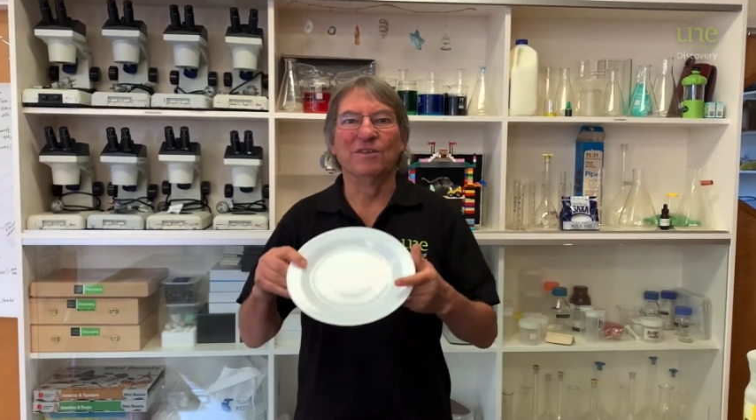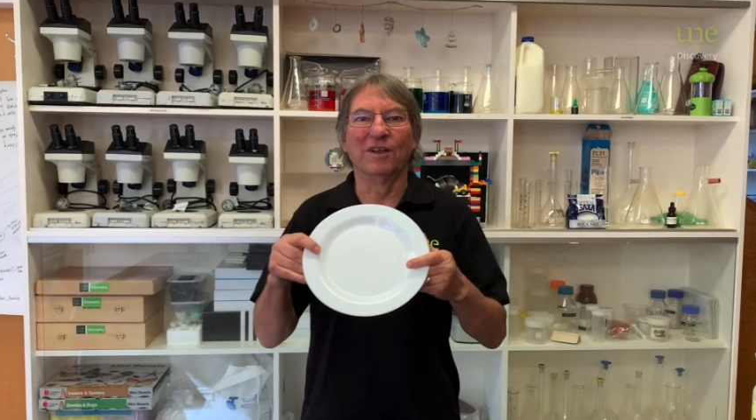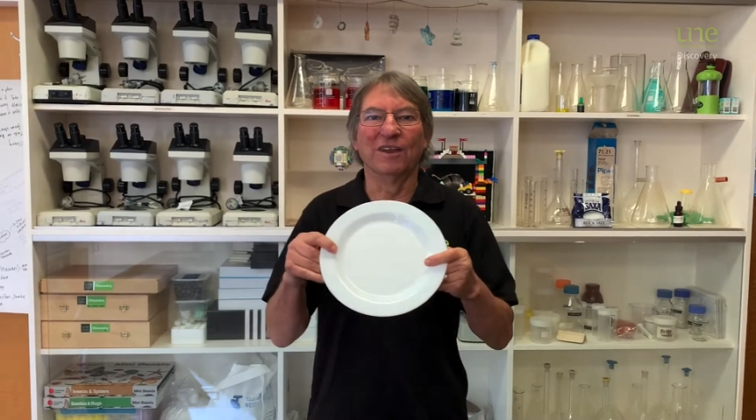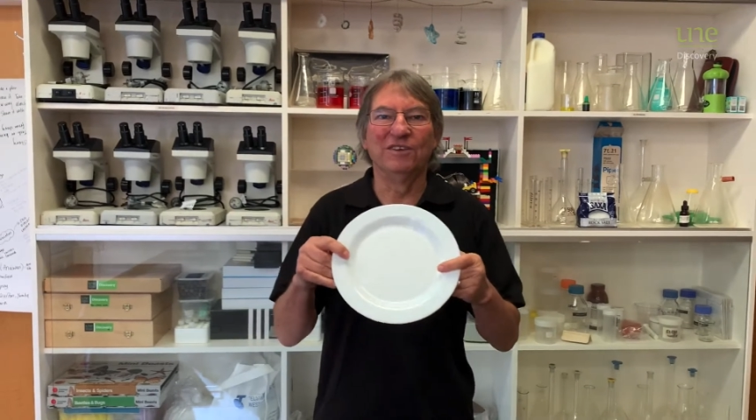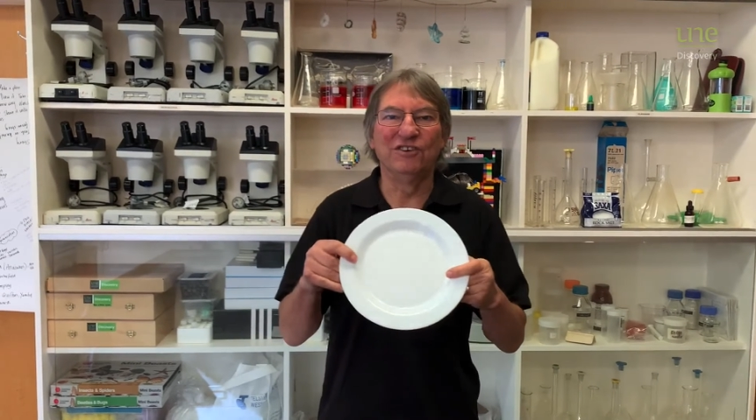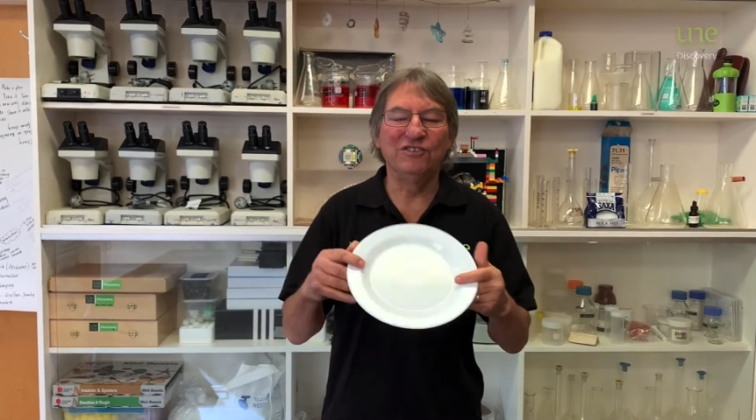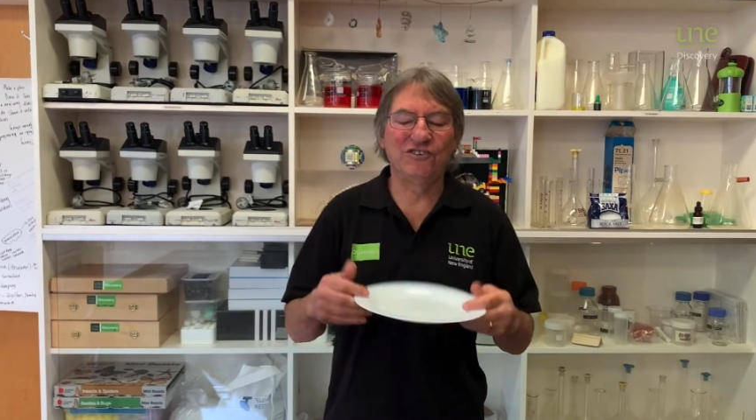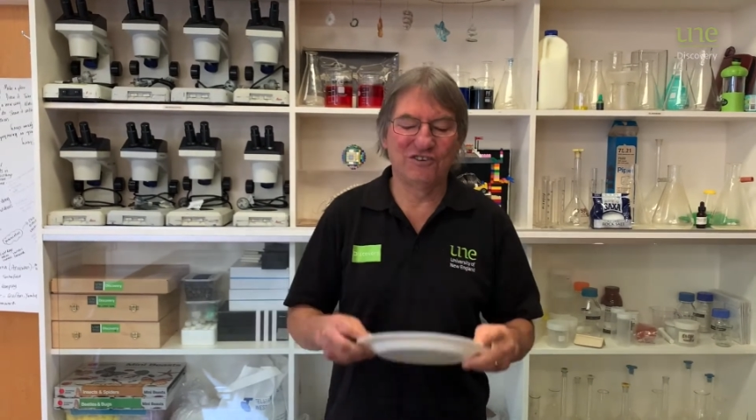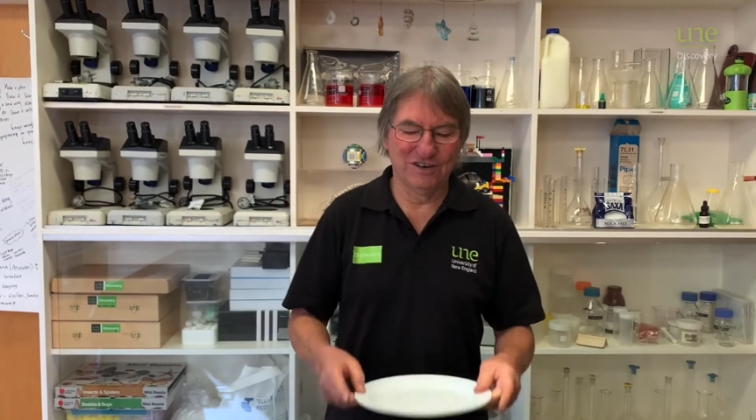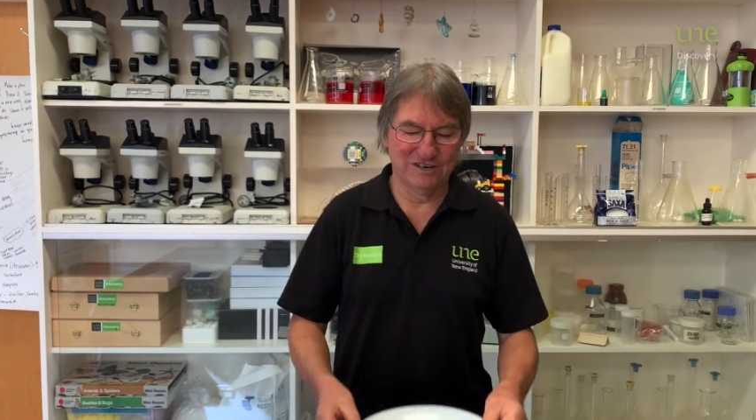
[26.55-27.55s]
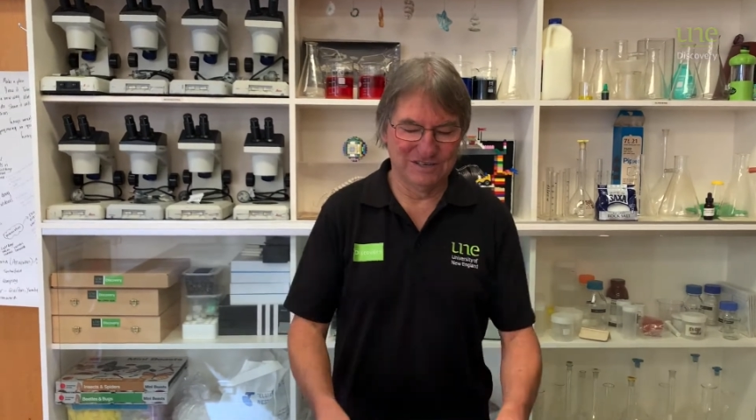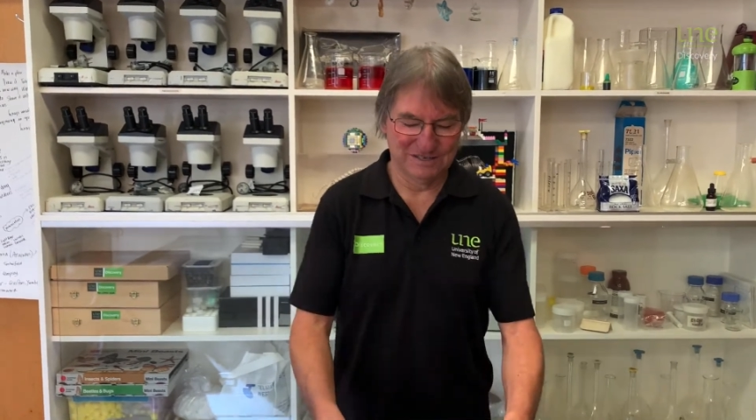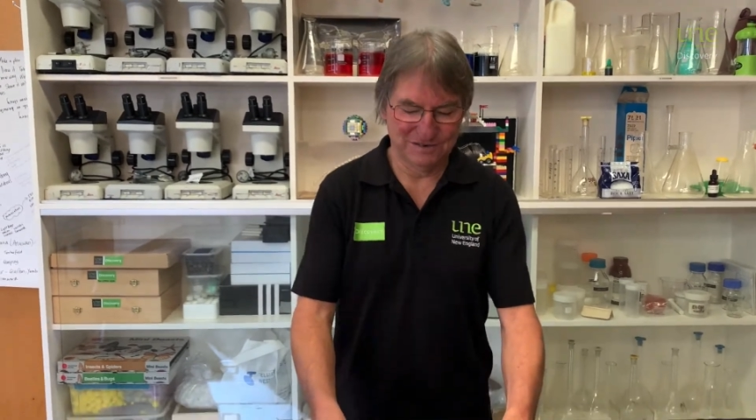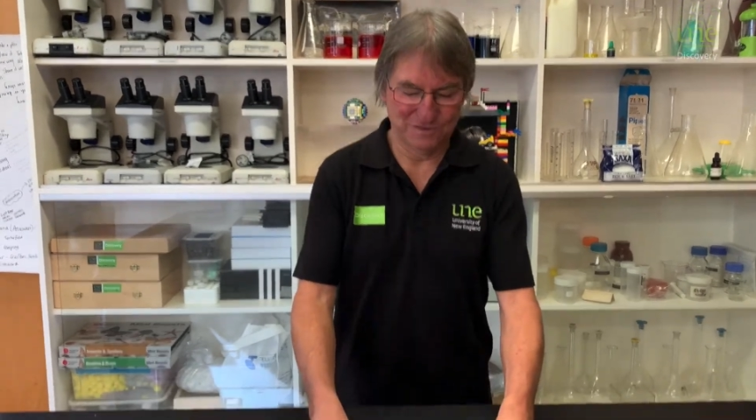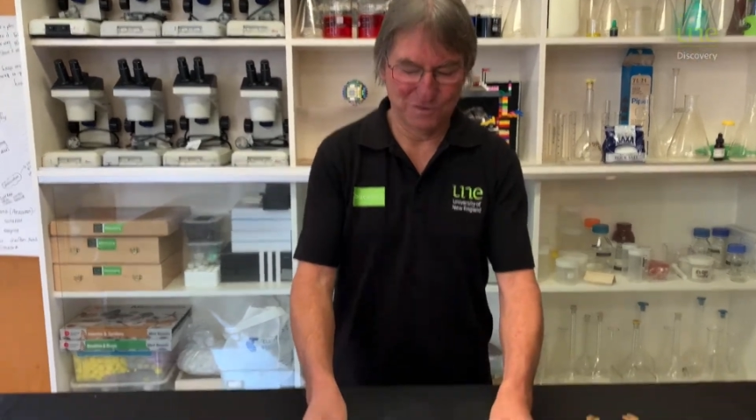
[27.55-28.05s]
a dish or